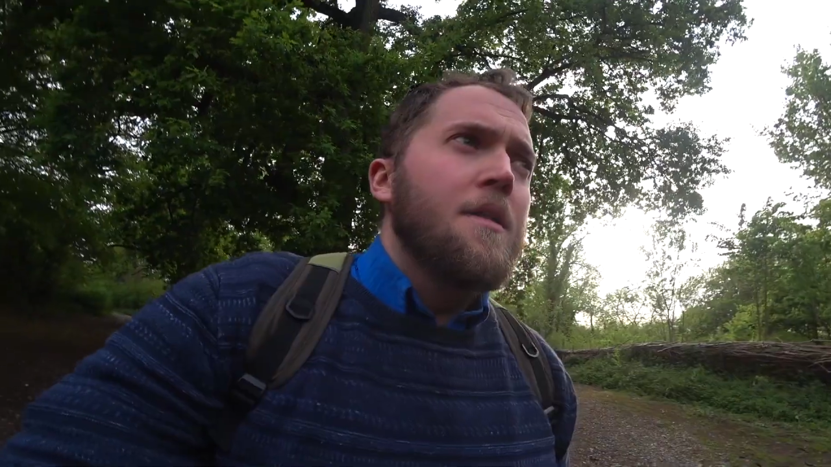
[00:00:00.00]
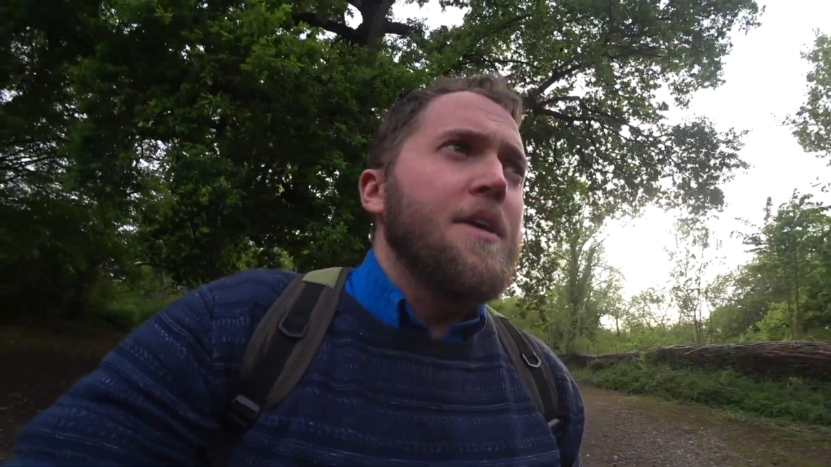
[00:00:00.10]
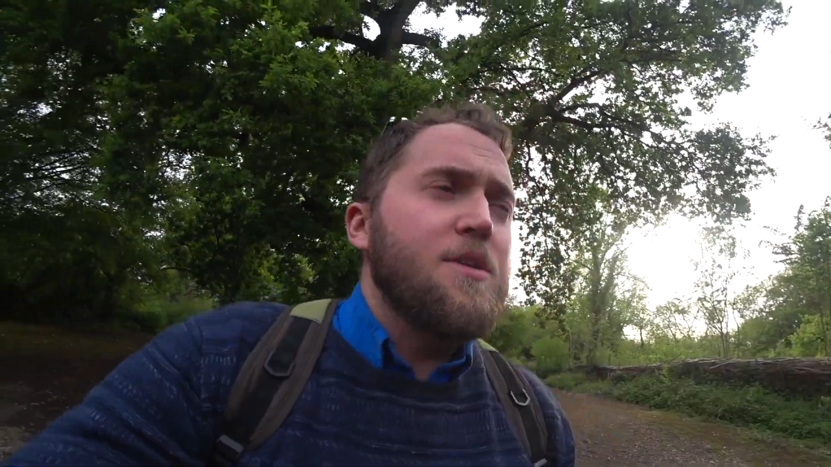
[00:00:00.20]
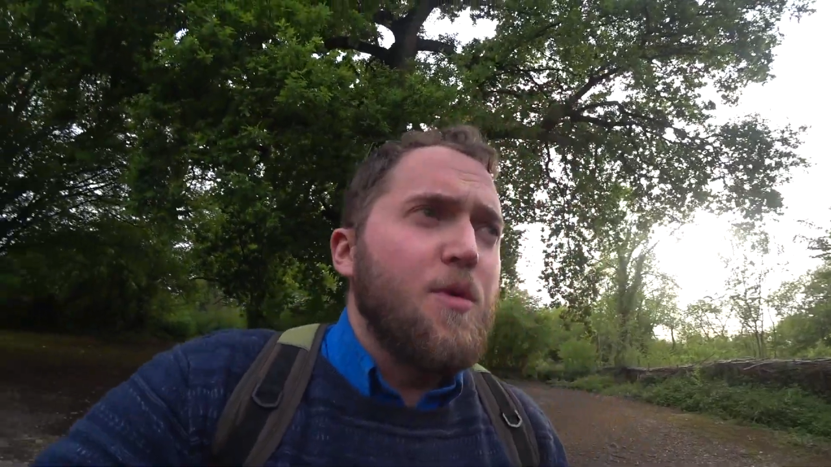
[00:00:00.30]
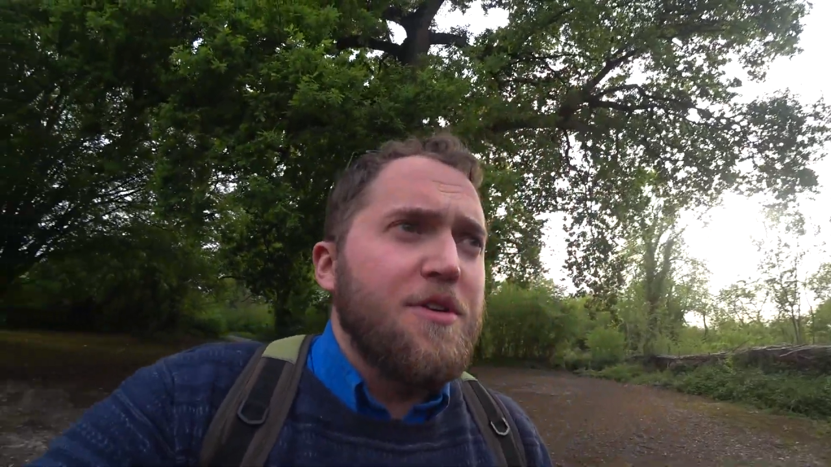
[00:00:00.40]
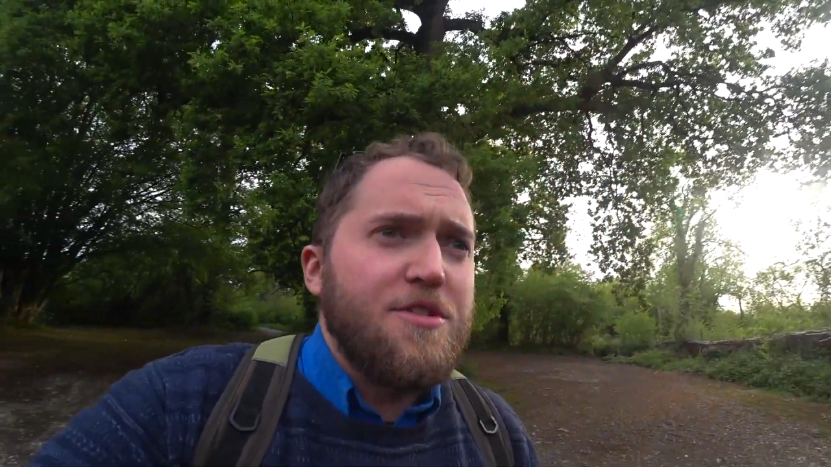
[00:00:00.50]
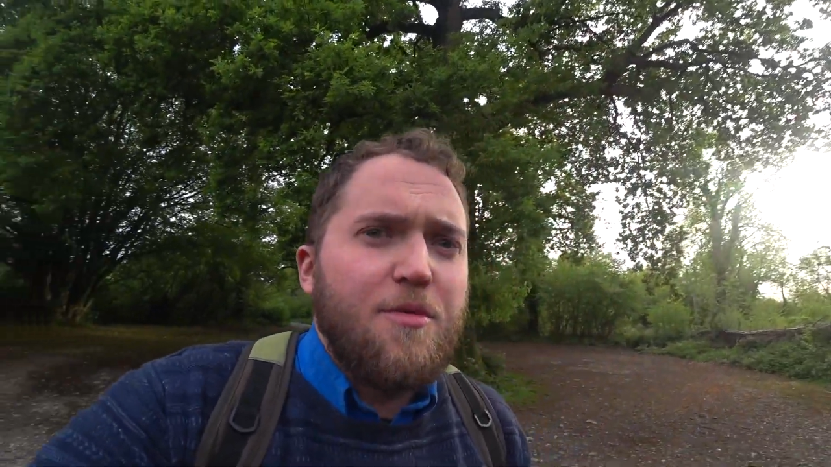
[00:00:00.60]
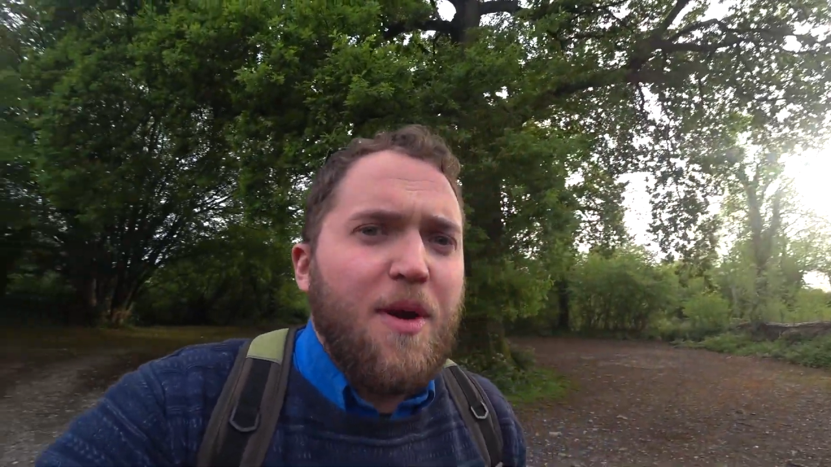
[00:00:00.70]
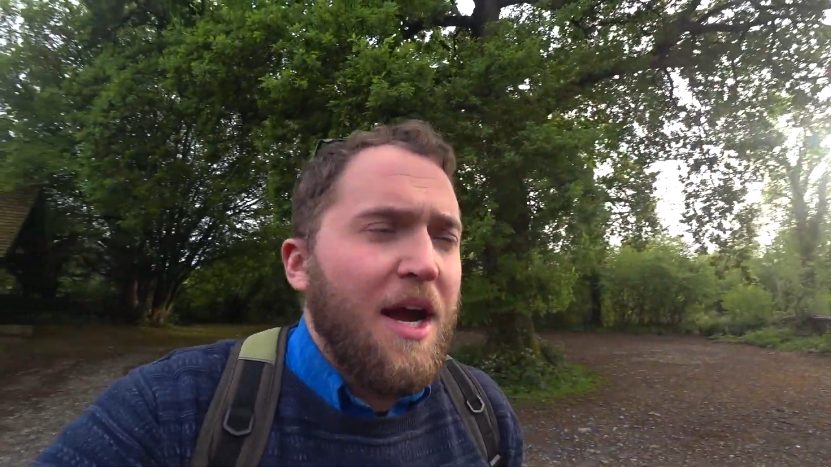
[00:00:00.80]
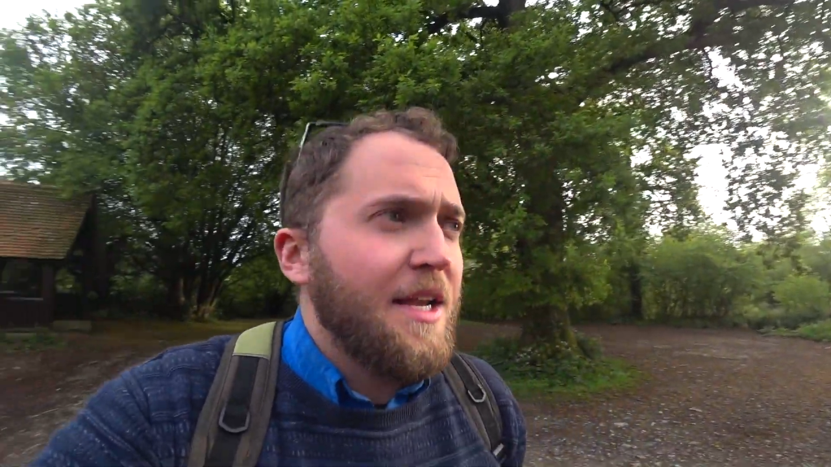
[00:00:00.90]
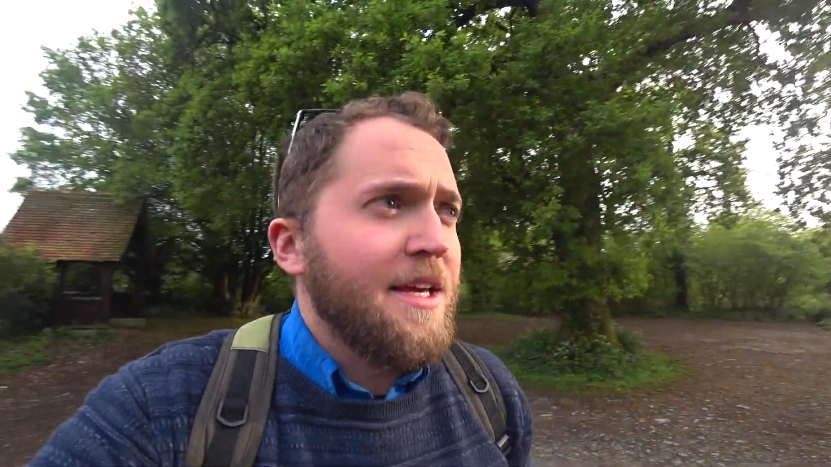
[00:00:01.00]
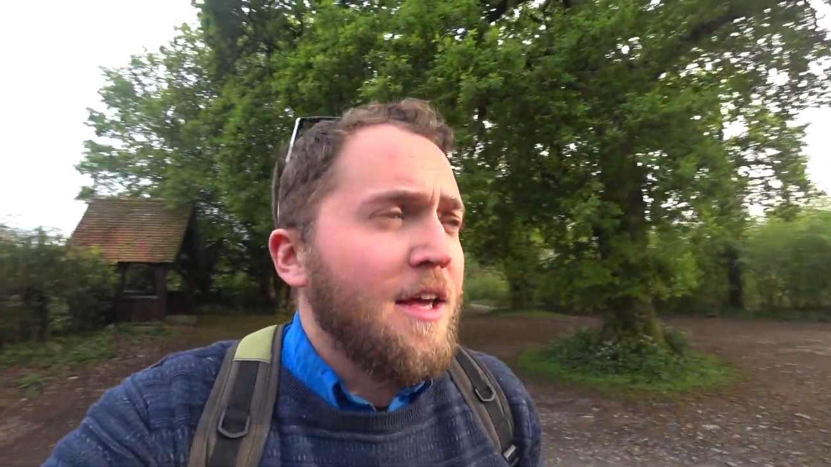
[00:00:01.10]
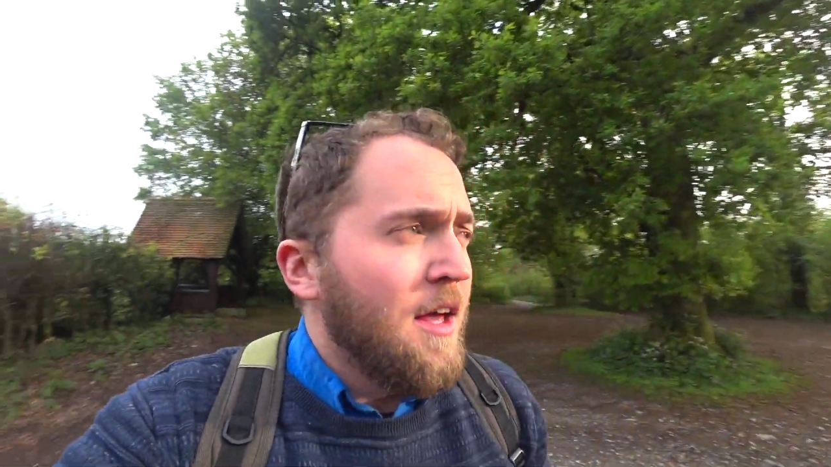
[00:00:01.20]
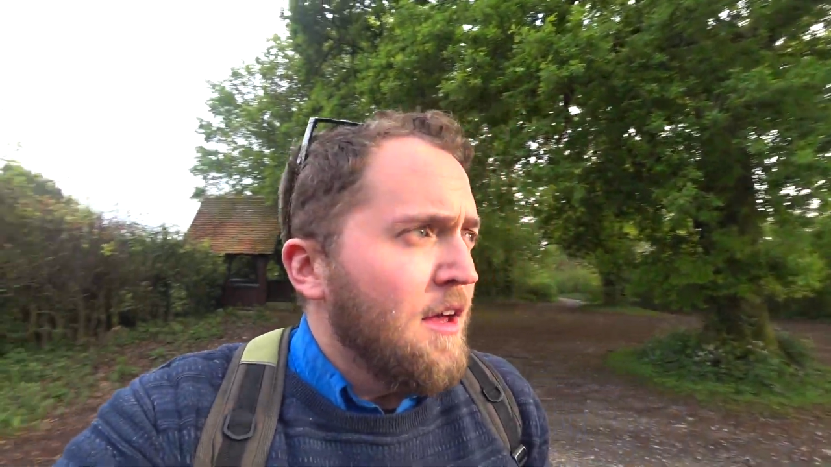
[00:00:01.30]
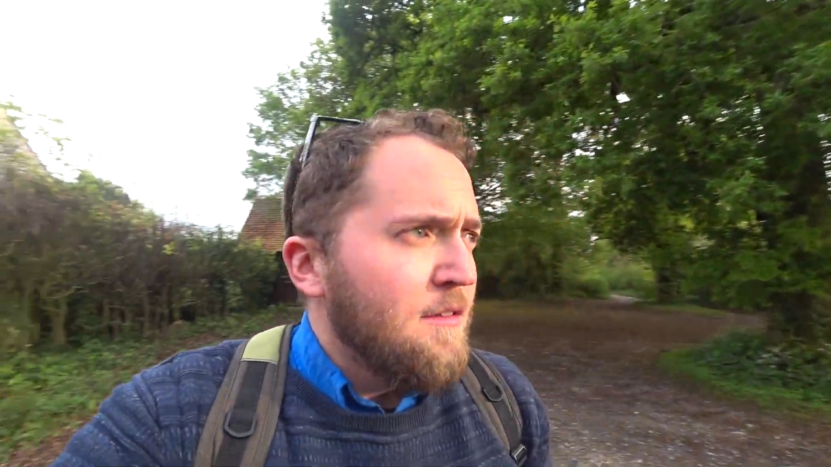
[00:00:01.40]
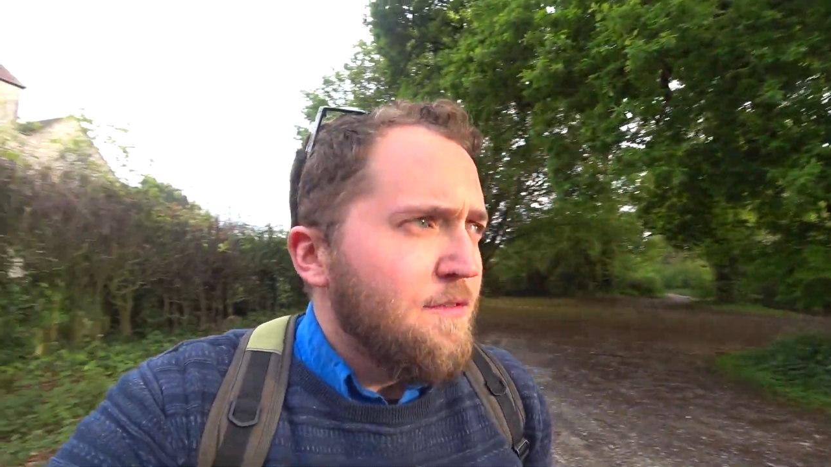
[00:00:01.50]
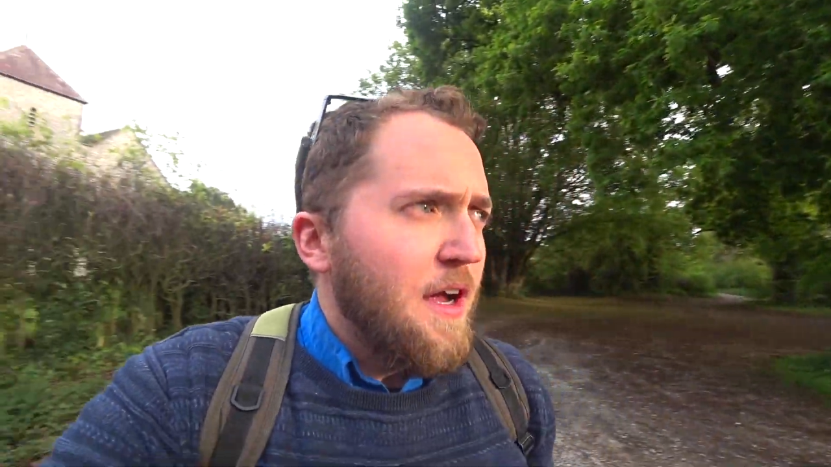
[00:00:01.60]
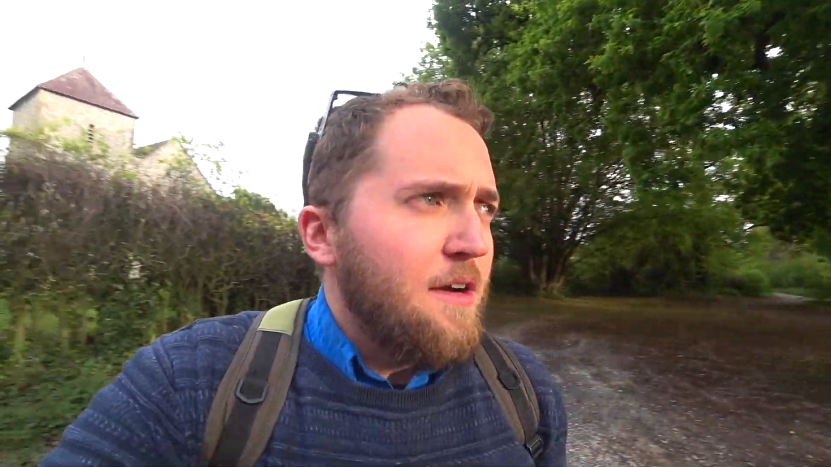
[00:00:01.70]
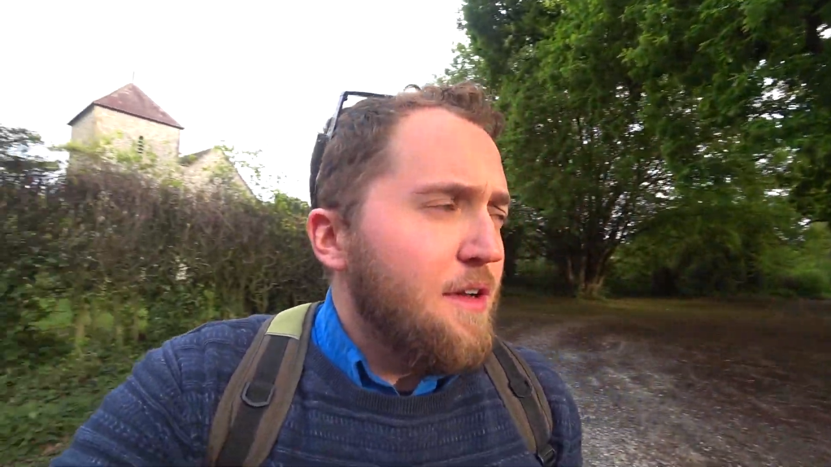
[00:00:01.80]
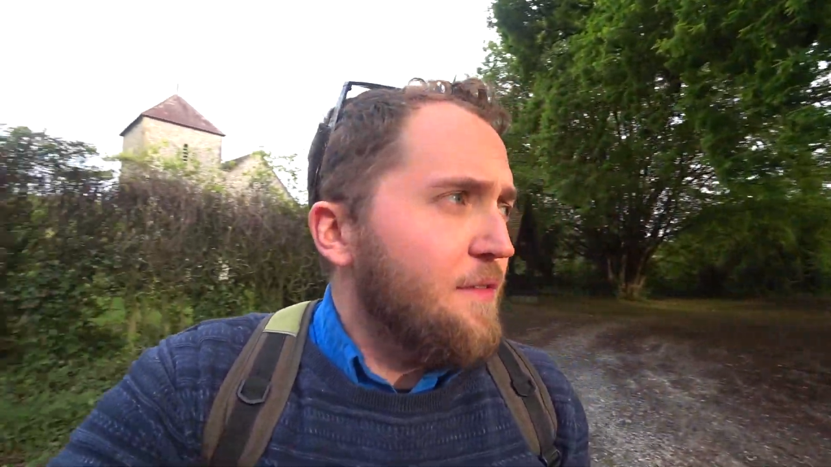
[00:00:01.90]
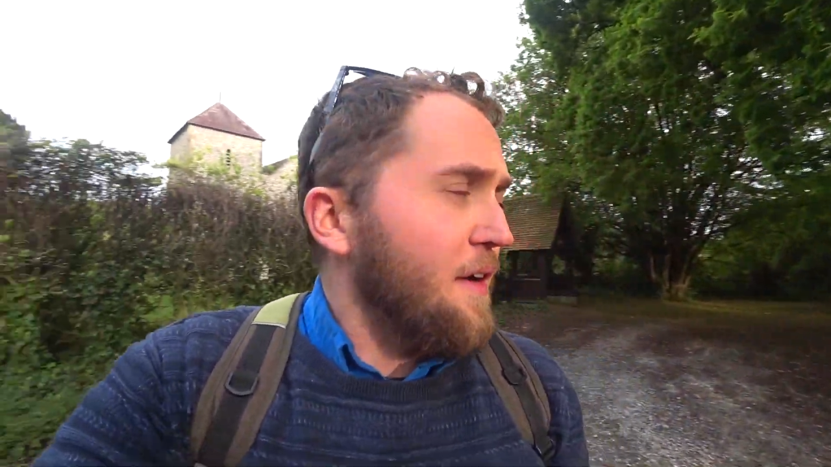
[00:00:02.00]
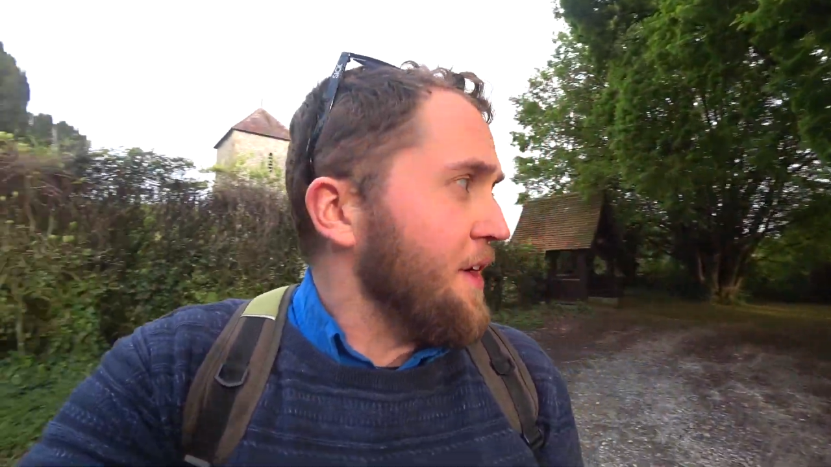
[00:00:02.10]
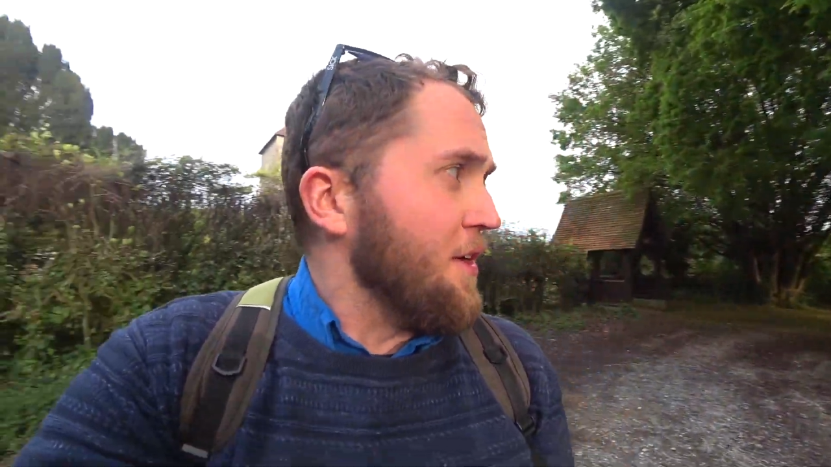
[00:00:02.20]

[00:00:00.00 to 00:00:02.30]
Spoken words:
These woods are apparently very, very